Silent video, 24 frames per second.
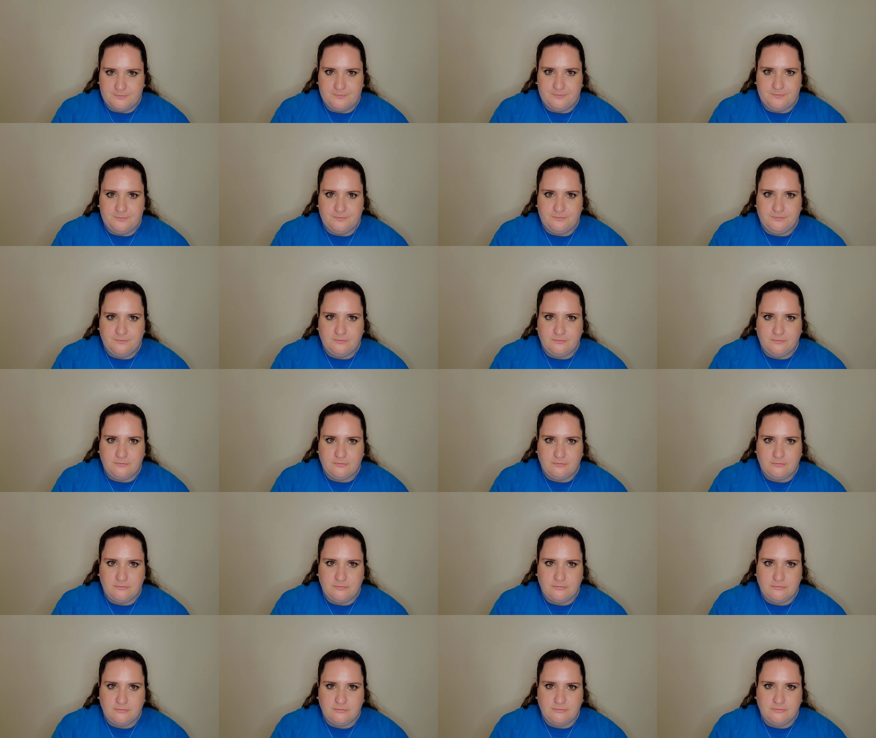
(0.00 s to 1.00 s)

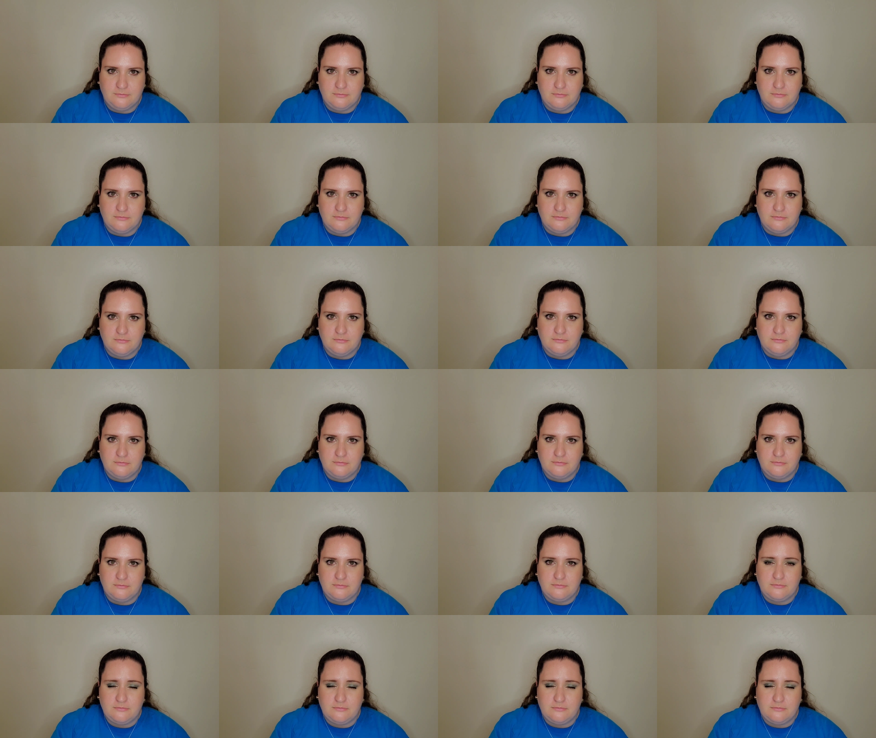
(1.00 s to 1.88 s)
Nobody speaks.